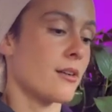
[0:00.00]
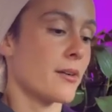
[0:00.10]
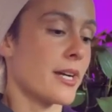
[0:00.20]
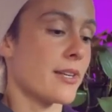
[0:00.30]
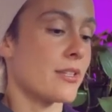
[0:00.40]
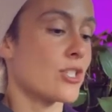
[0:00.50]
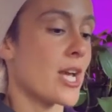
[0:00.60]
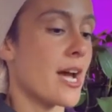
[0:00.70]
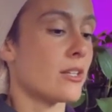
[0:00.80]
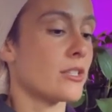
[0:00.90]
Okay, the
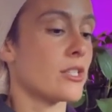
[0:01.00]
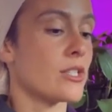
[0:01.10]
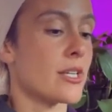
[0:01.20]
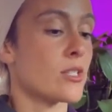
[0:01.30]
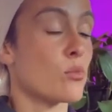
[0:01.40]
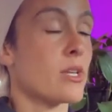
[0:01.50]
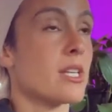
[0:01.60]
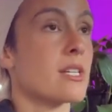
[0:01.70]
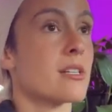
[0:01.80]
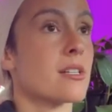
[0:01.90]
challenge as
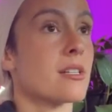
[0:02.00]
we